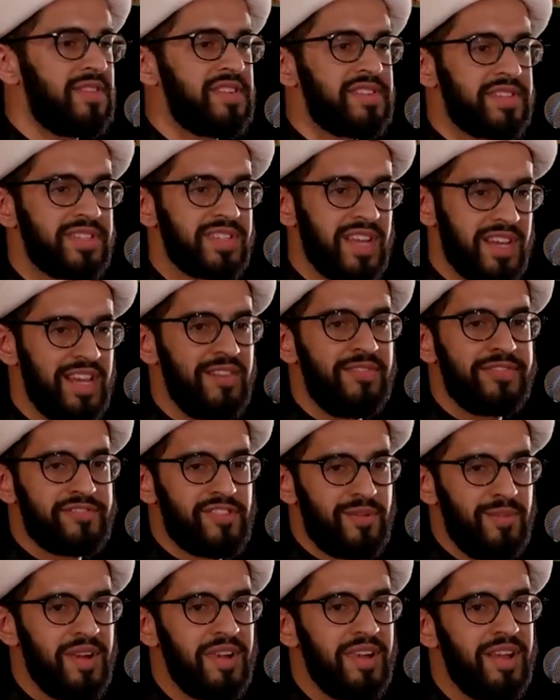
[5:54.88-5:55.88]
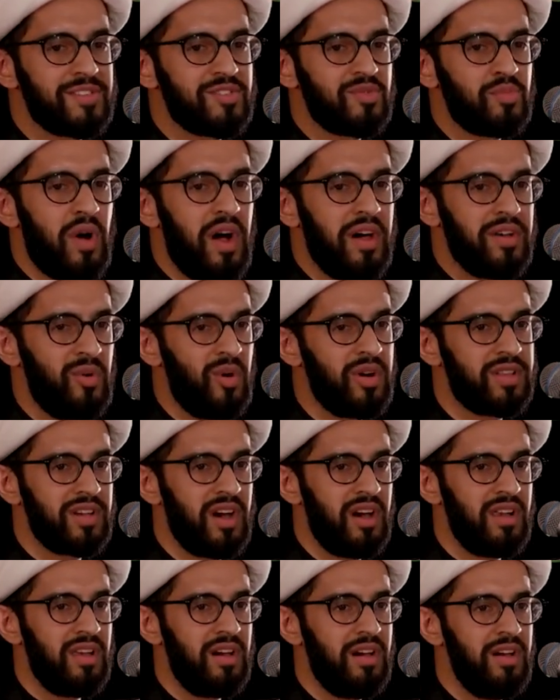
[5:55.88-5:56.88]
this is a gift from Allah subhanahu wa
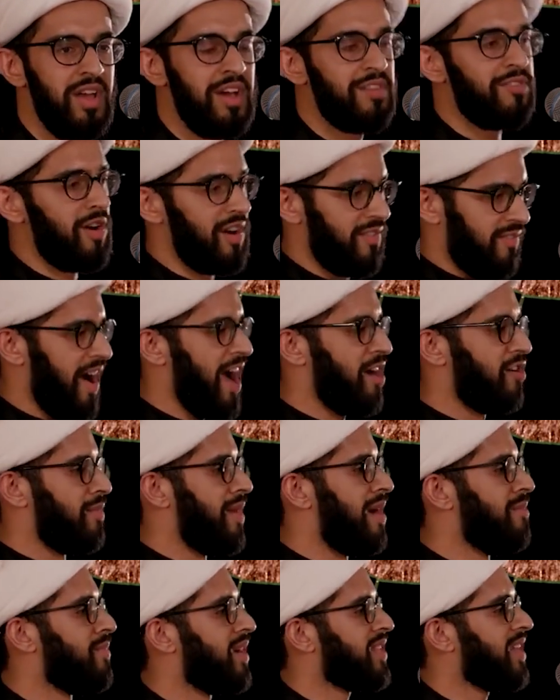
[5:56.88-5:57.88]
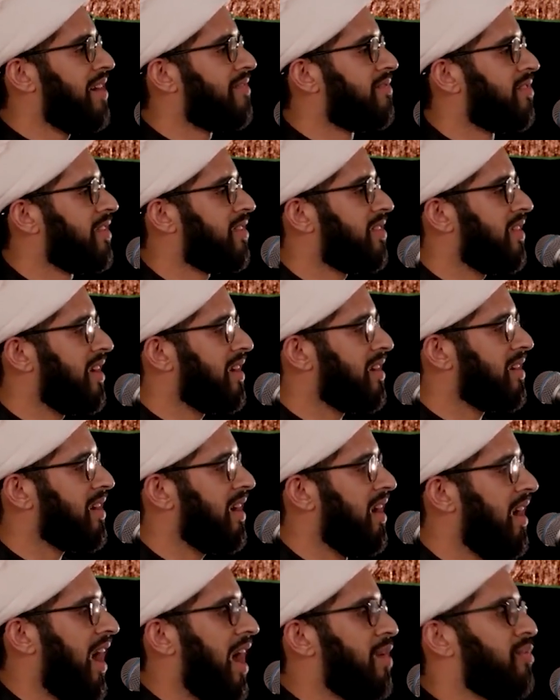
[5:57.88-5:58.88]
ta'ala. For if I remembered everything,
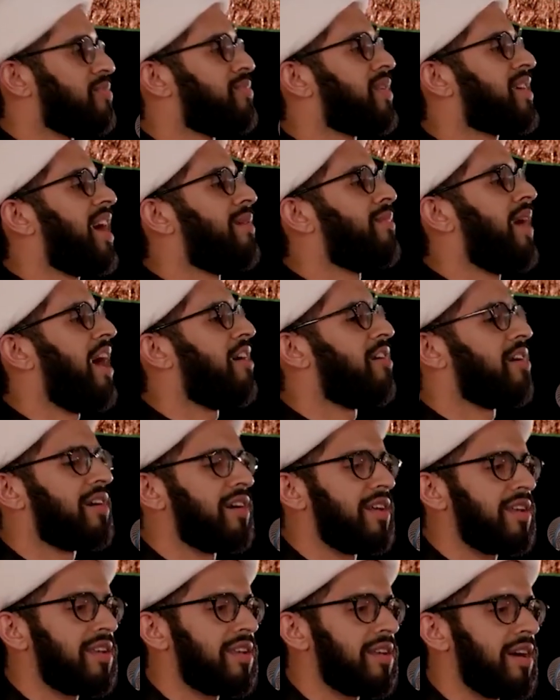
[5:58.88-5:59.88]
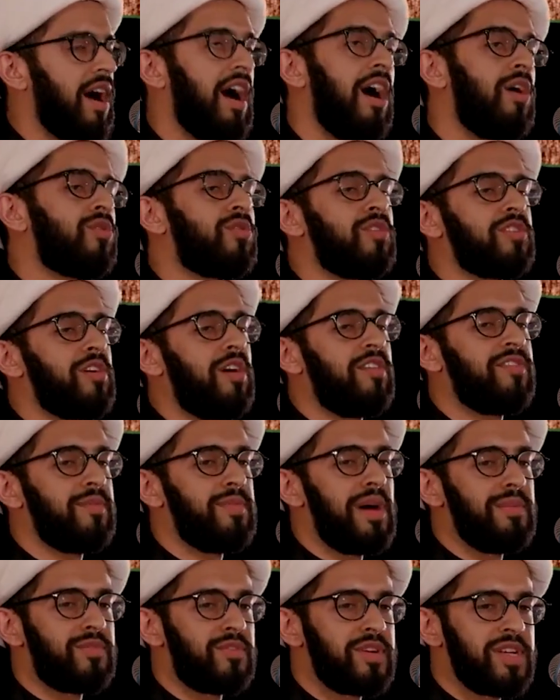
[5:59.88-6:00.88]
I would become arrogant. How good of a
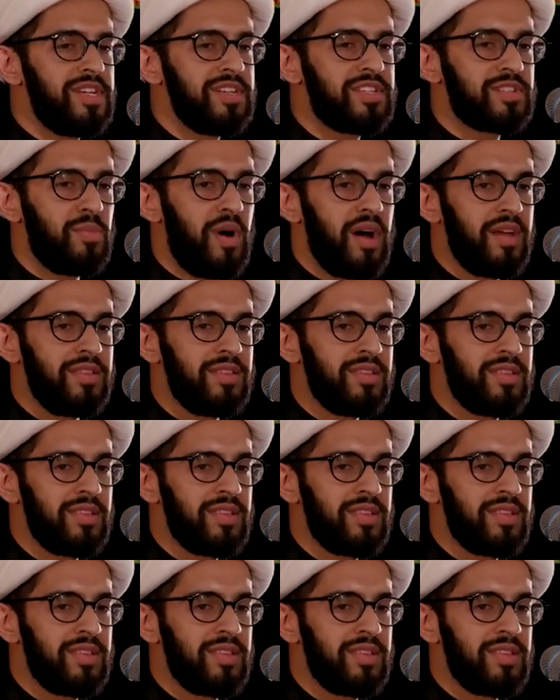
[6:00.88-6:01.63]
memory is mine?